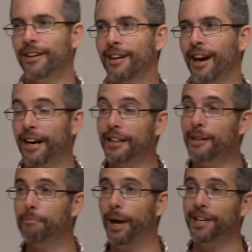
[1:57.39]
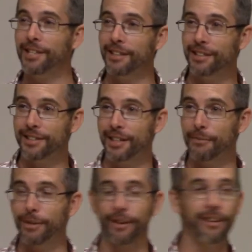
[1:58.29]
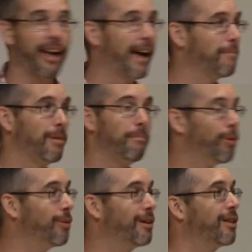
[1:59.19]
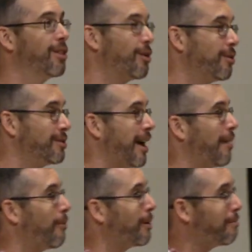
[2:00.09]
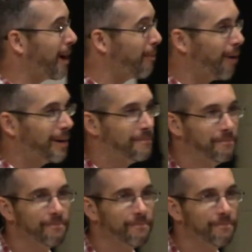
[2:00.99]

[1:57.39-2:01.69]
kindly and patiently sitting me on her lap and pulling the thorns out one by one.